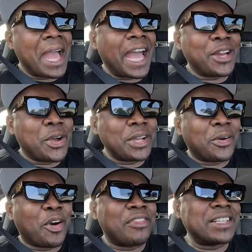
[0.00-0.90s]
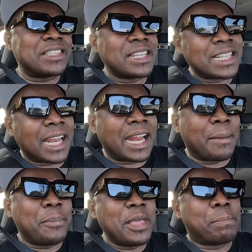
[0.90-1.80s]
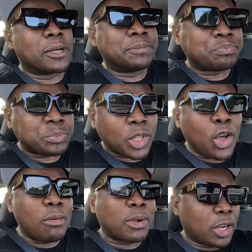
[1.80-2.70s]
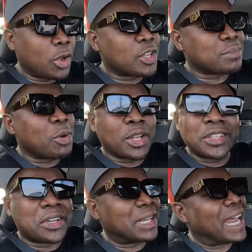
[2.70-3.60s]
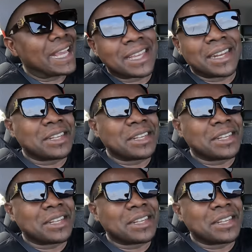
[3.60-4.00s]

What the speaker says: I know overseas a lot of people come close, but not like it